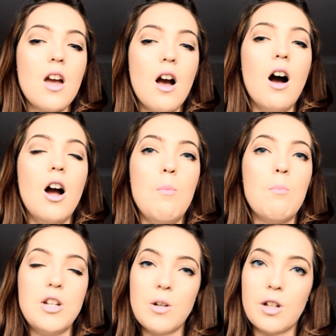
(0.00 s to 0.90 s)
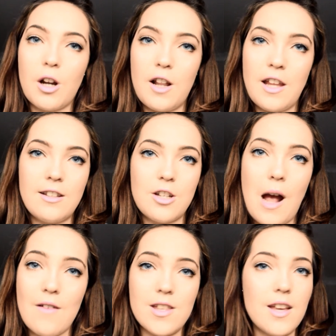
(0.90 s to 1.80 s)
but you don't want to go anything too
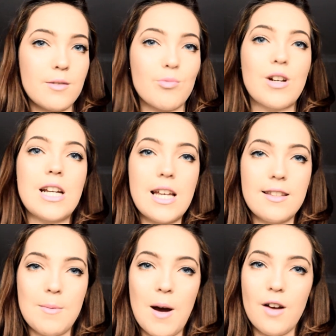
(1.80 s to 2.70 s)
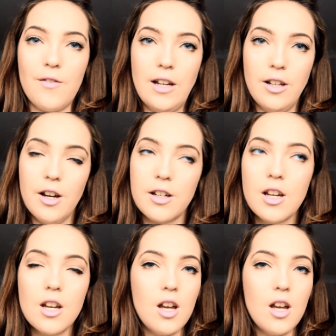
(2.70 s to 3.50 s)
heavy, this really is the perfect look.